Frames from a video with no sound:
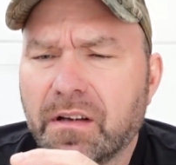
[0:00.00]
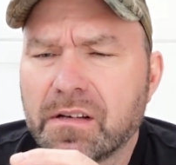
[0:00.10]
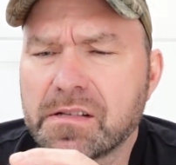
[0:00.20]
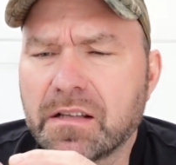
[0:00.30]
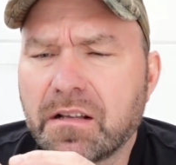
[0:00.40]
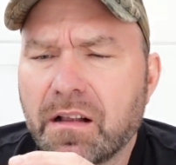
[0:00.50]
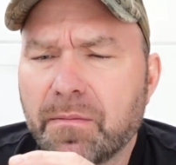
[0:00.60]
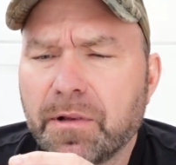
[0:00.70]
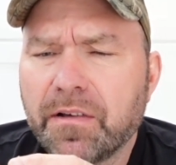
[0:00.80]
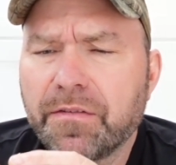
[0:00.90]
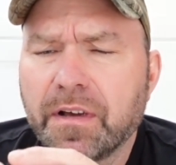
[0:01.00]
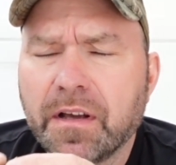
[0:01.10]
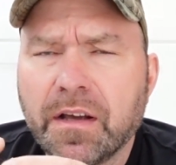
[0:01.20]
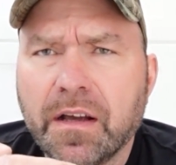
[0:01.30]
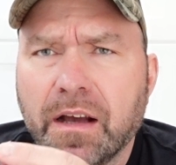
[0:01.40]
Sentinel, I believe.
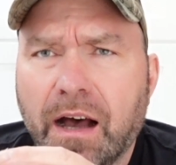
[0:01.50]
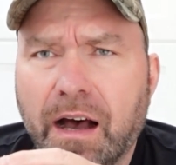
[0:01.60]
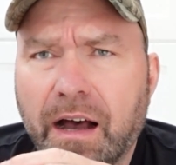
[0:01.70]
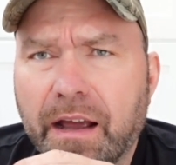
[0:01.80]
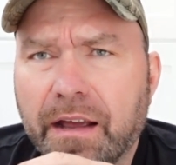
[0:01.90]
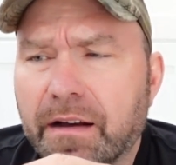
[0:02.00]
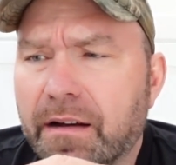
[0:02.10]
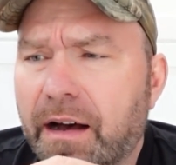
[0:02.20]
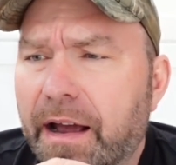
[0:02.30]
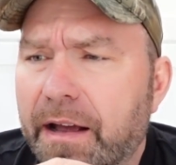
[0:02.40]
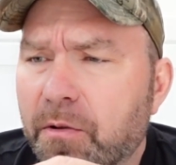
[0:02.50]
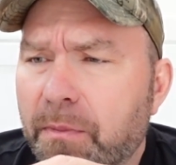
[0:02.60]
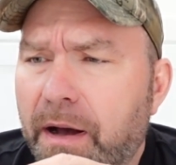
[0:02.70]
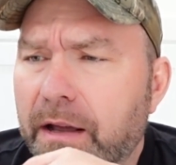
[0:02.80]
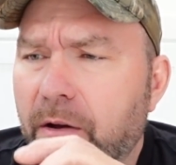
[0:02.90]
I had on
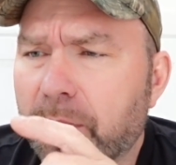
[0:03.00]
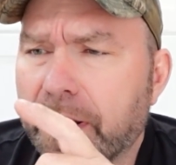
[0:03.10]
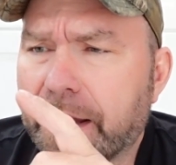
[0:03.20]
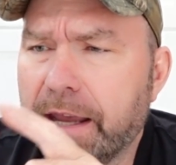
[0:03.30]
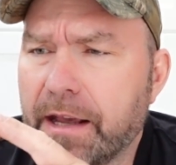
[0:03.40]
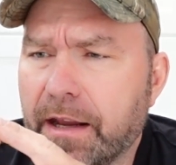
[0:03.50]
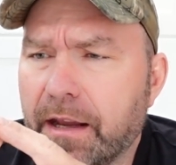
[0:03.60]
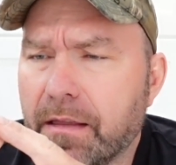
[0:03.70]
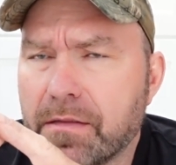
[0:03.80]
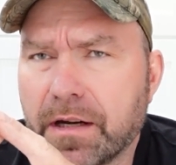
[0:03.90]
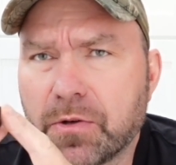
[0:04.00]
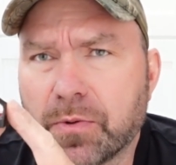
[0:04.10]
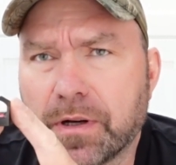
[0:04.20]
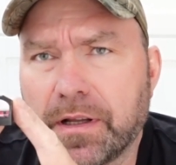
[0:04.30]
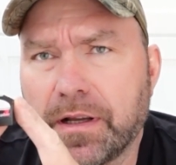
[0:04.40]
my Carry
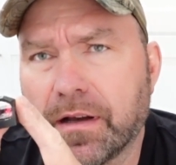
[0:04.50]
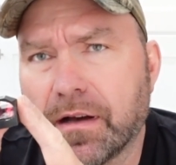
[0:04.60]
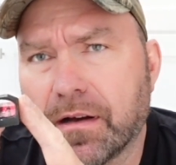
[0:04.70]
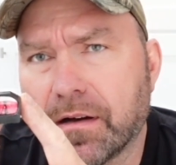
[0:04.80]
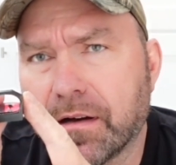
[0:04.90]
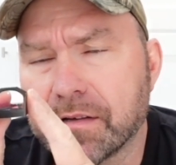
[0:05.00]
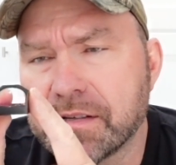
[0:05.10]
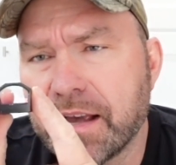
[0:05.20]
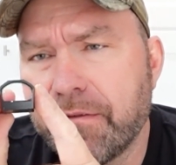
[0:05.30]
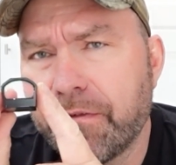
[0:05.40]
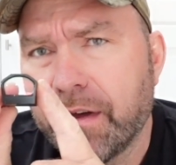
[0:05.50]
320 ZEF,